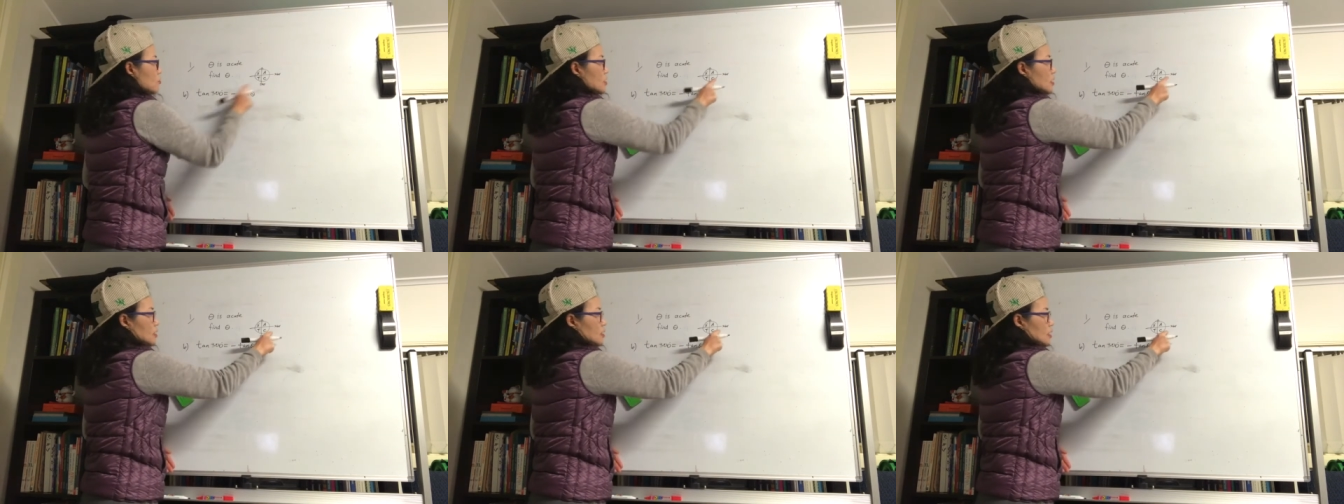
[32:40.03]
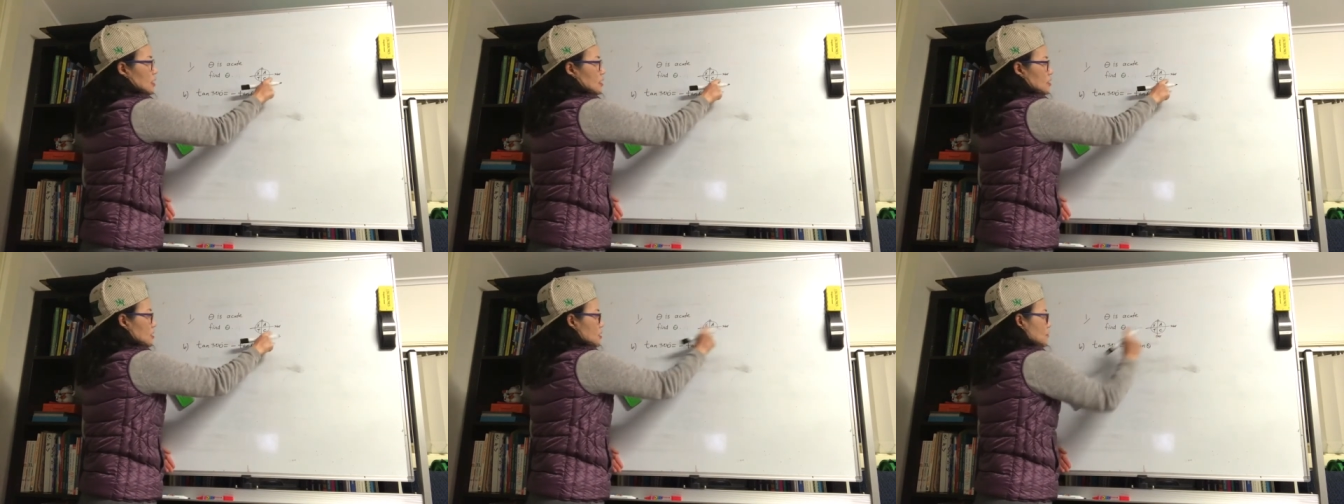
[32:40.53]
is in
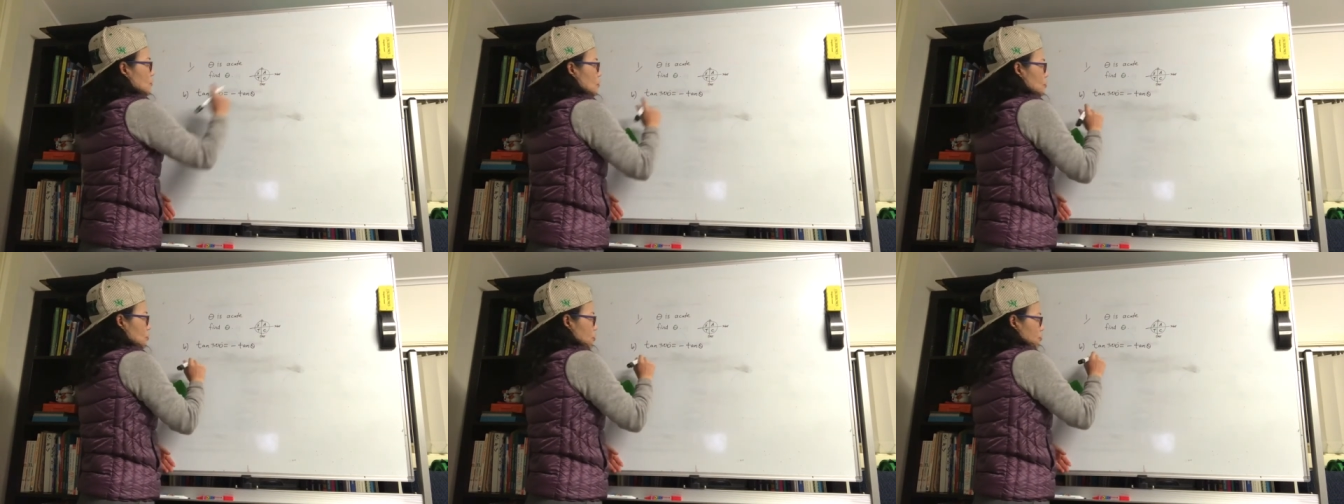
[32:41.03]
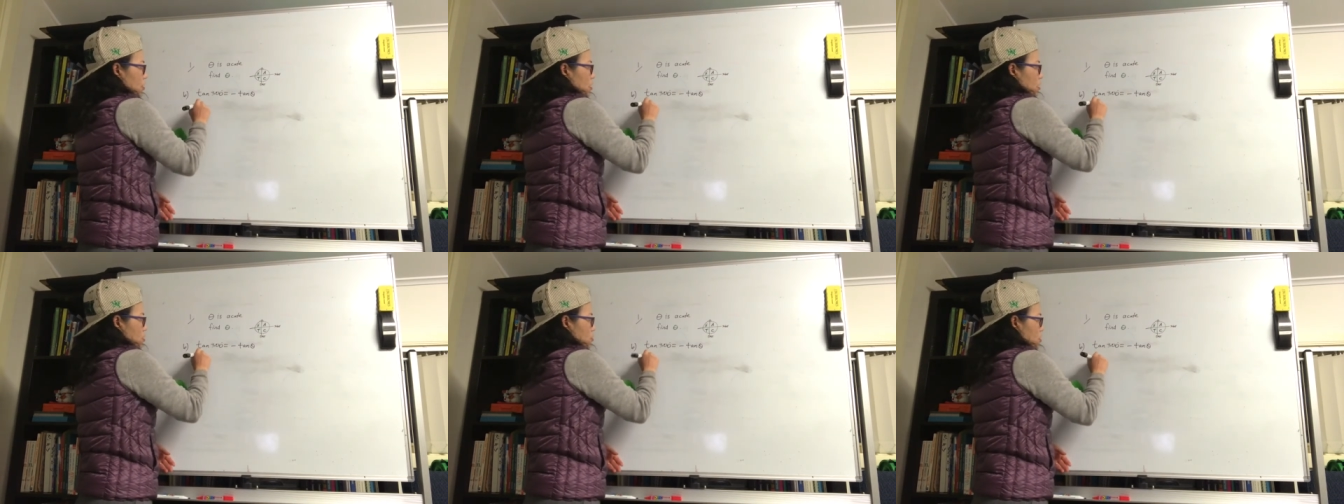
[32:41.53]
this fourth quadrant.
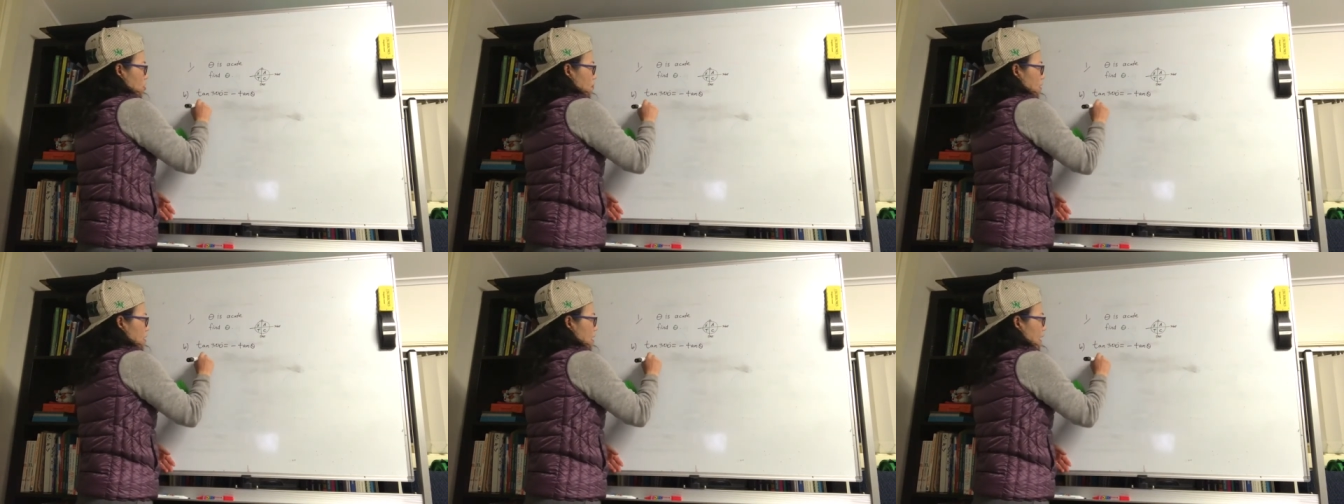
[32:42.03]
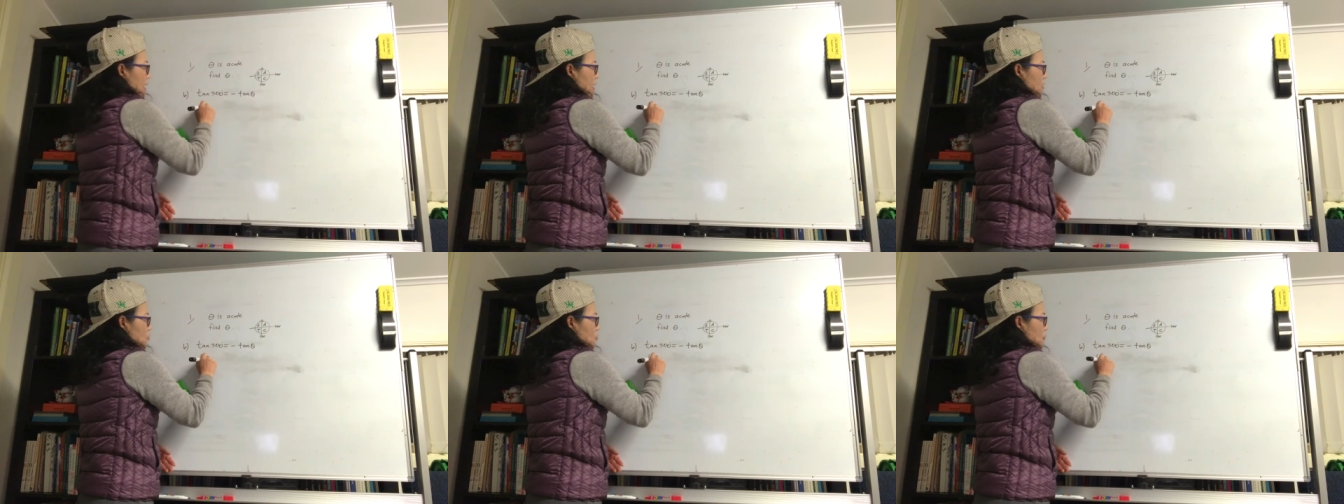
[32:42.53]
So it'll be
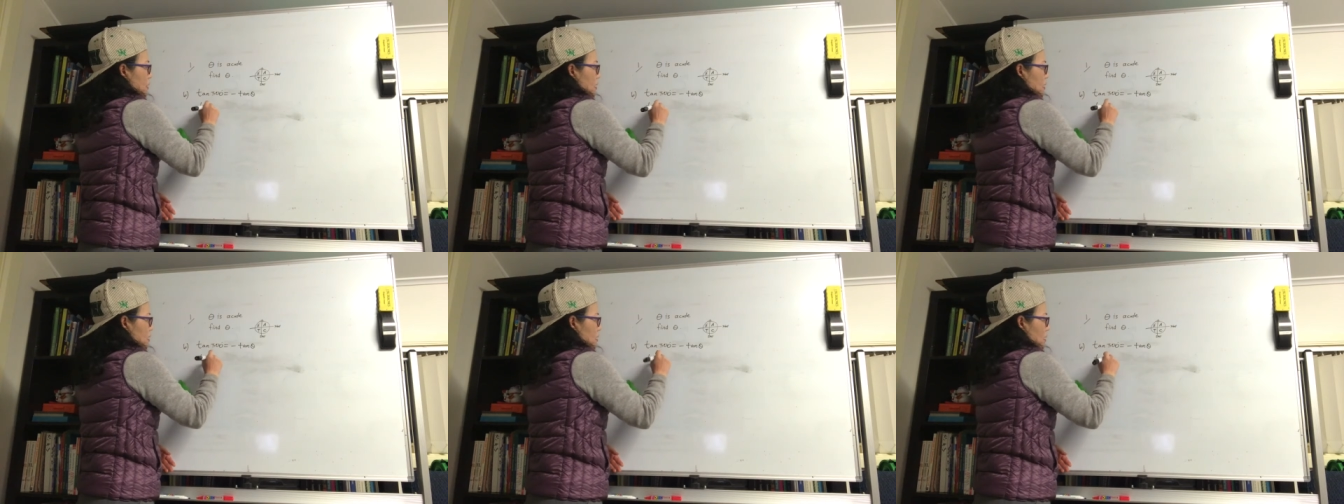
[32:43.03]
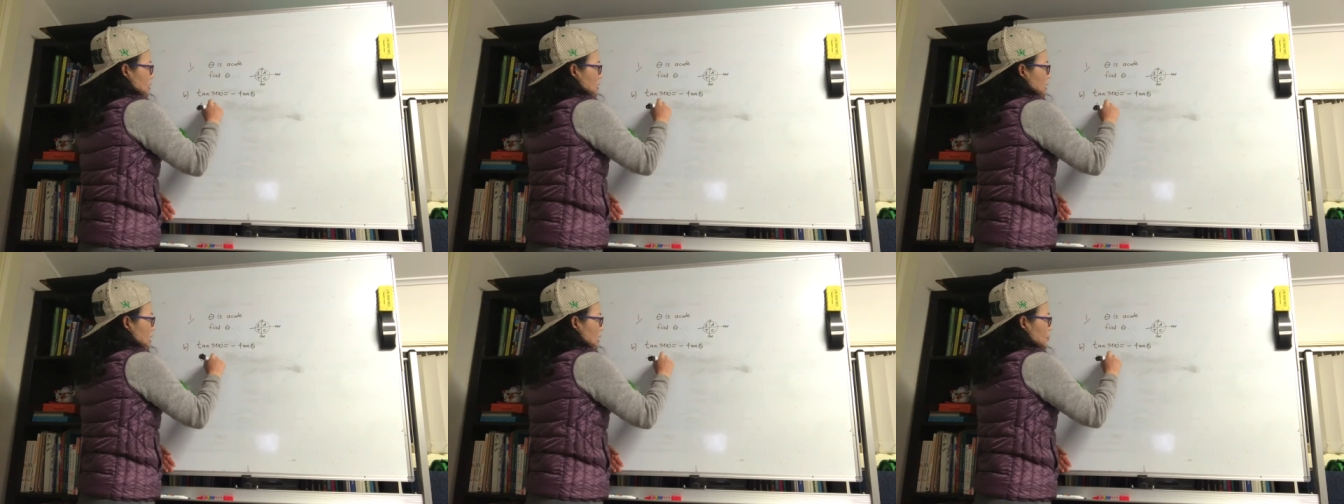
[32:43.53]
10 will be
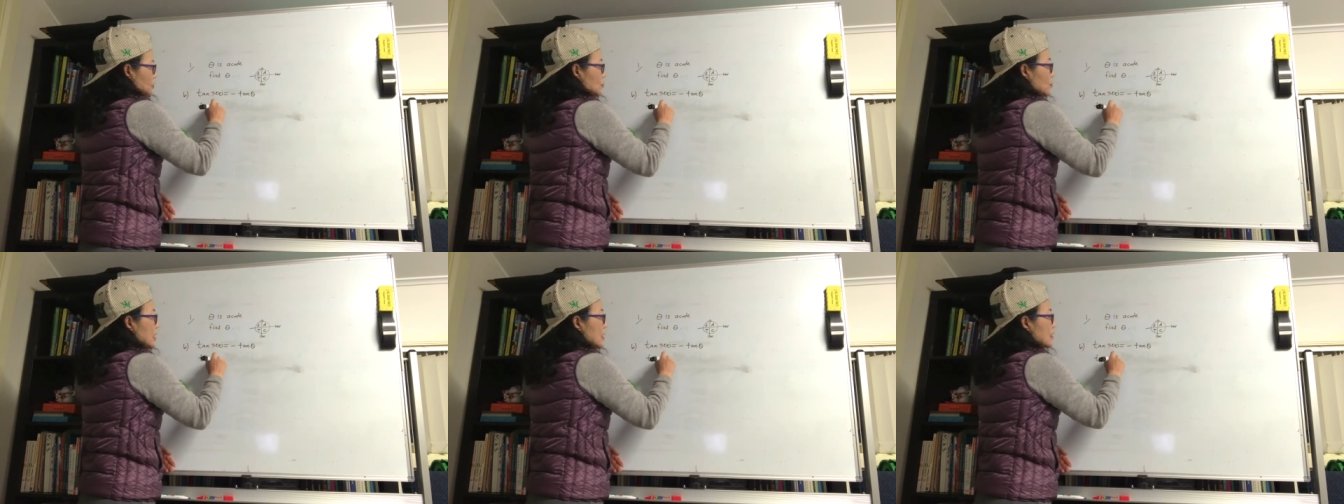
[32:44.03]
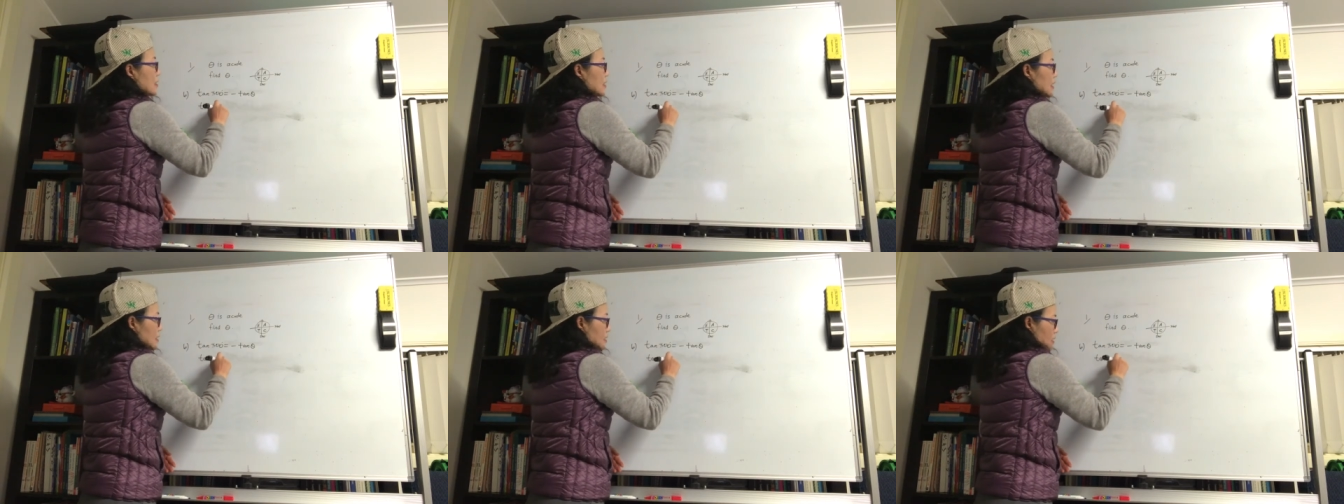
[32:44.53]

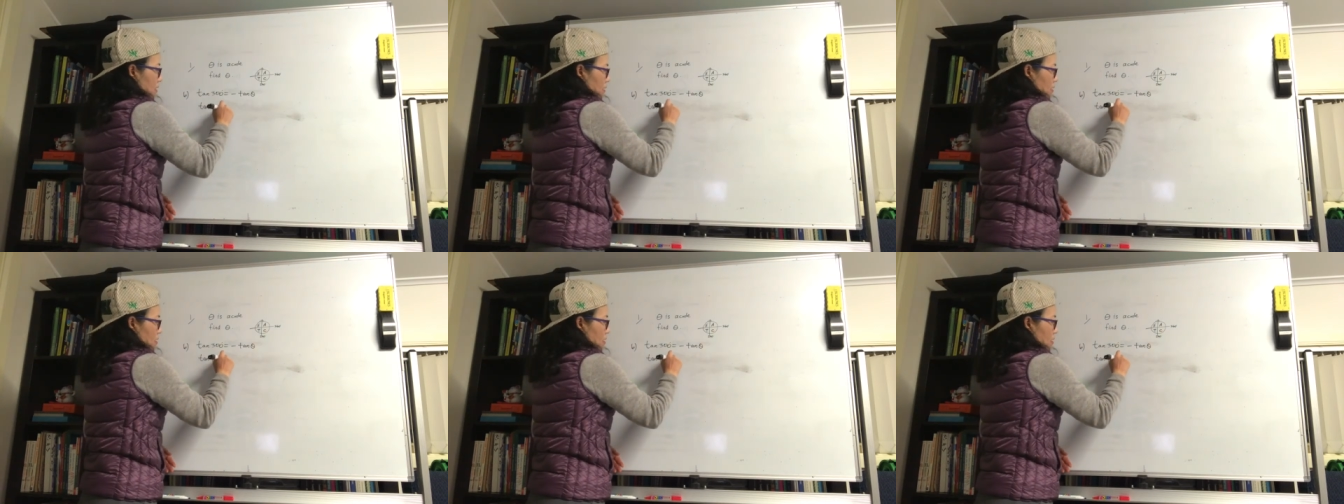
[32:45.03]
360,